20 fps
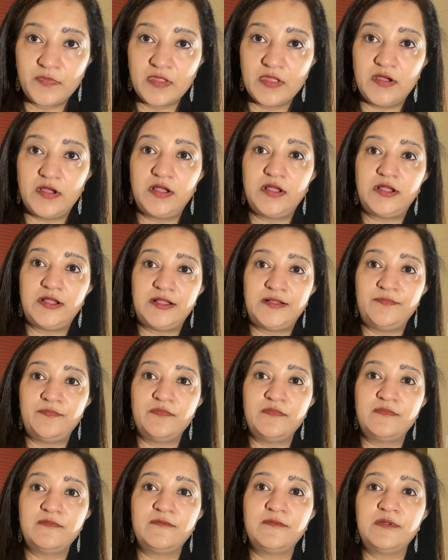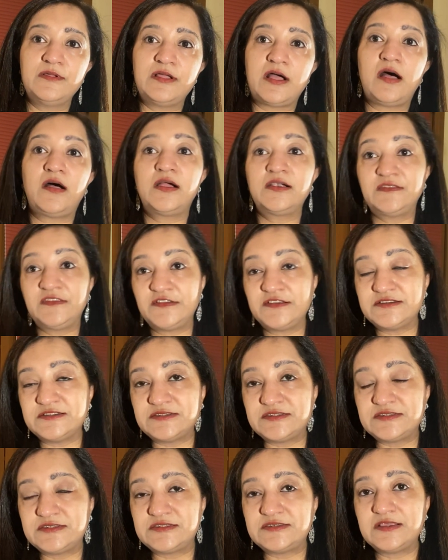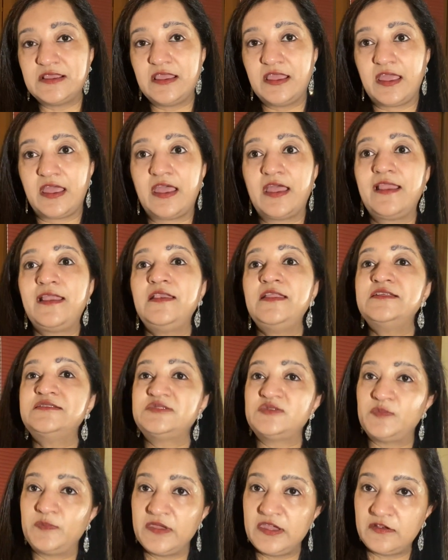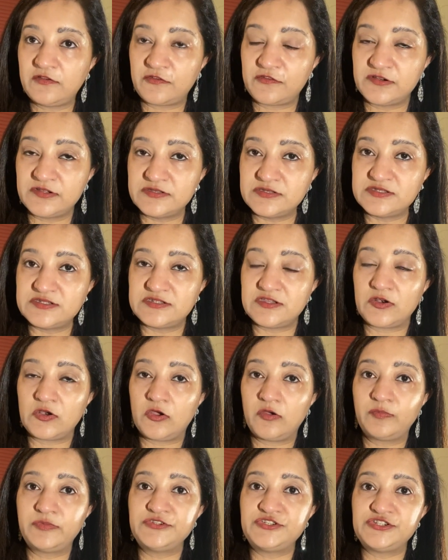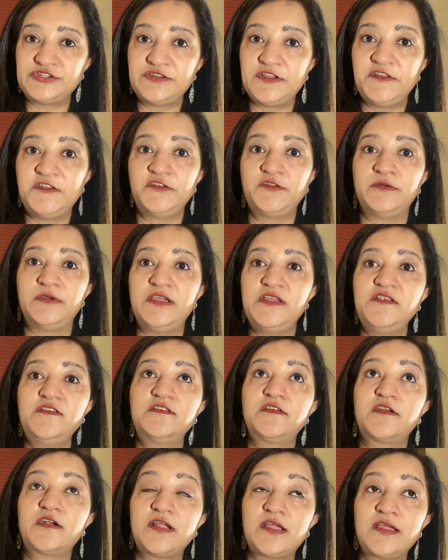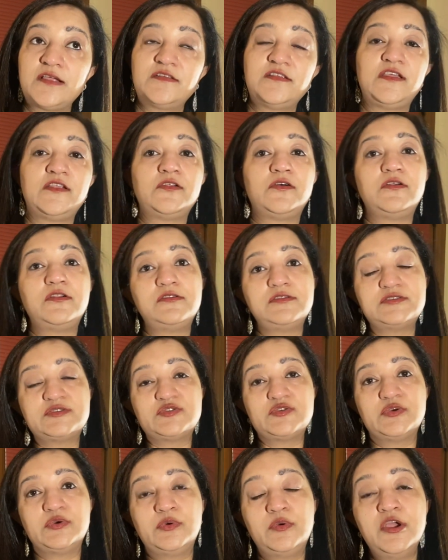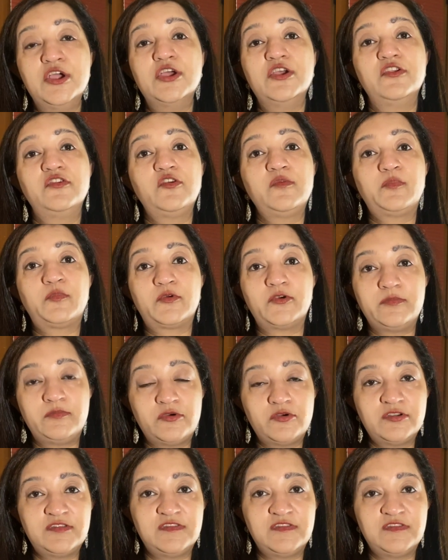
um, artists and its patrons an opportunity to interact and also to promote